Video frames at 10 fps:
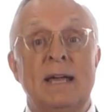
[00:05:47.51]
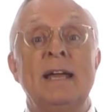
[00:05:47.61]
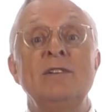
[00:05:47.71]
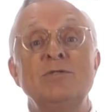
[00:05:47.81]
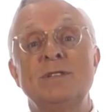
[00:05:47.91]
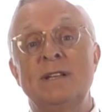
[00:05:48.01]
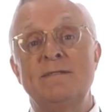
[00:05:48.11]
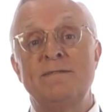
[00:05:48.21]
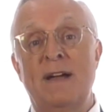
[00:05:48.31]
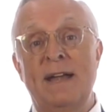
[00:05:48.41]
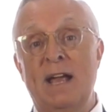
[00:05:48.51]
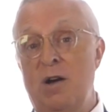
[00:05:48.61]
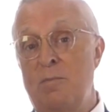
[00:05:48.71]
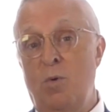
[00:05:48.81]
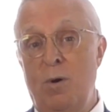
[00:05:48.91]
Interested in finding
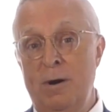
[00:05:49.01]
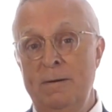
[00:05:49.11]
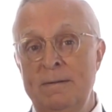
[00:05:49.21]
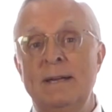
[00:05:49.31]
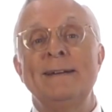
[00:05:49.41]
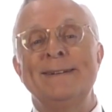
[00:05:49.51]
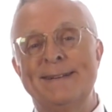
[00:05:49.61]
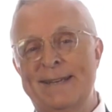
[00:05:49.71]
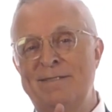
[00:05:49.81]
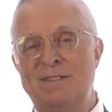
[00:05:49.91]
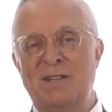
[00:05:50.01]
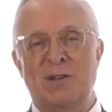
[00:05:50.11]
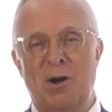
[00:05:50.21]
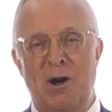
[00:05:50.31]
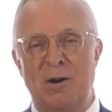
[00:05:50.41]
out more? Give us a
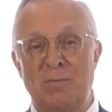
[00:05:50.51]
call.